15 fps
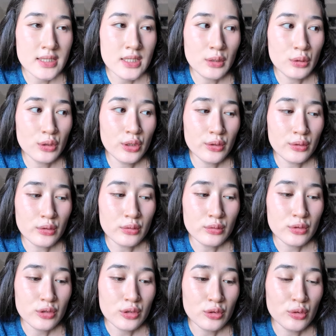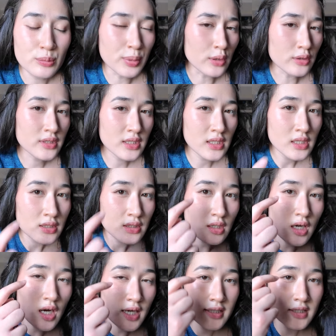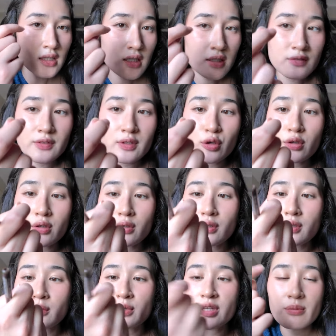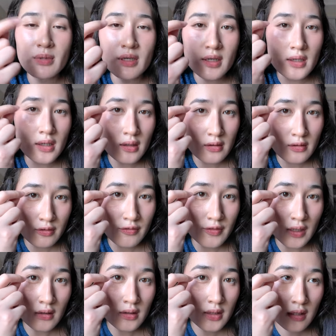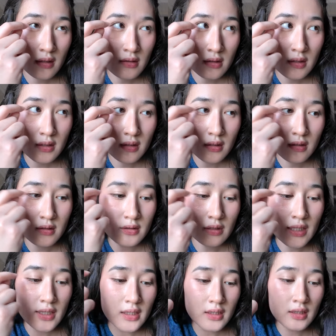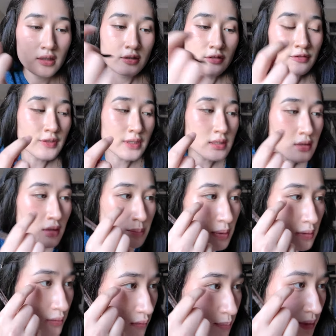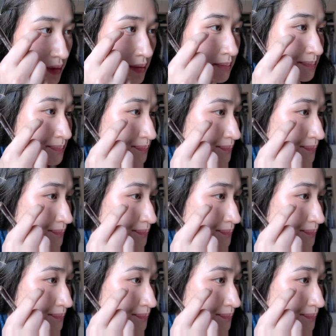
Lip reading: It's a little too boxy, so I kind of go with my fingernail and I kind of like fix it up a little bit.